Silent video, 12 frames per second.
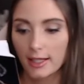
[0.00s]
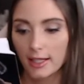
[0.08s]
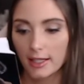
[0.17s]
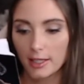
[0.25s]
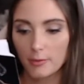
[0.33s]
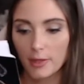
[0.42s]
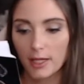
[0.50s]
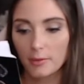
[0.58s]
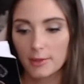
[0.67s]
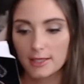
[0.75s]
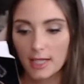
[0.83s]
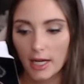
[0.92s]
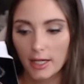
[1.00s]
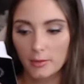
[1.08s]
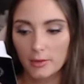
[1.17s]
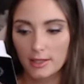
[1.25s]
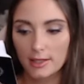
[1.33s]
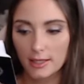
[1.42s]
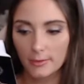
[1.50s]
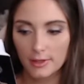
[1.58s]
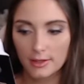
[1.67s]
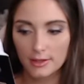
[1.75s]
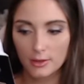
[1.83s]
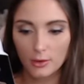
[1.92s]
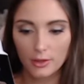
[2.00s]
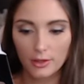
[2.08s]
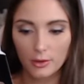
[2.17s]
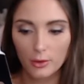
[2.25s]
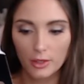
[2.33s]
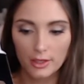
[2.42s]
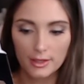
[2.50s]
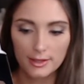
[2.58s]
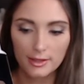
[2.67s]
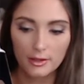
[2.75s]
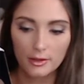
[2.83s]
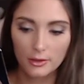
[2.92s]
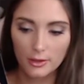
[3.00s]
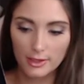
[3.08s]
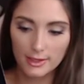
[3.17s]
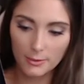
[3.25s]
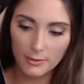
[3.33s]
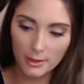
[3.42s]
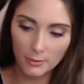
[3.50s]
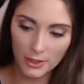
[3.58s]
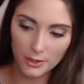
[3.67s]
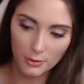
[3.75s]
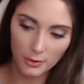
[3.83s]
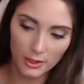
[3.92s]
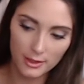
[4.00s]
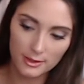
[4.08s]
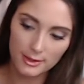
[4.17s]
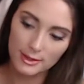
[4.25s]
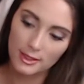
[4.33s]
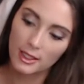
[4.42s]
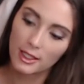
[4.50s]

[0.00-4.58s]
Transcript: and it may be tied with the demons or the orcs, or something much worse.